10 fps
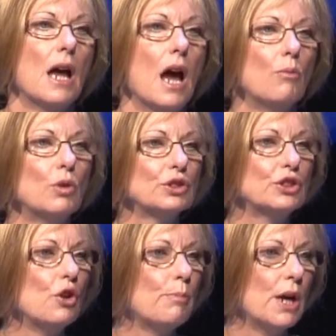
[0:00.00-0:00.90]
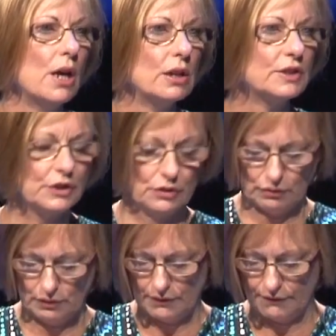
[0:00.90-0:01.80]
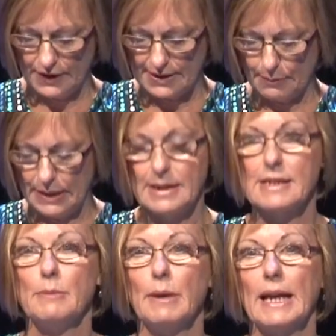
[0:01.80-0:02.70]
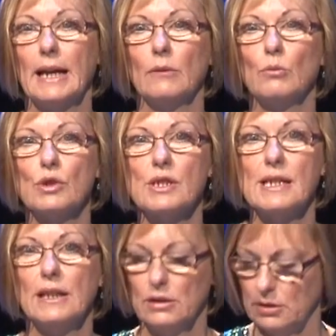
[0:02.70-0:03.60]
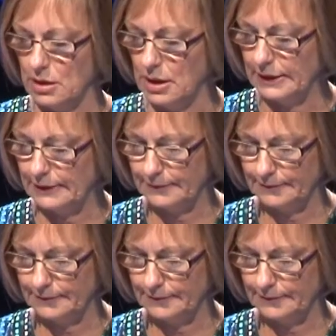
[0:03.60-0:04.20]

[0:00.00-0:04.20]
And what's your personal visibility plan? What does it look like?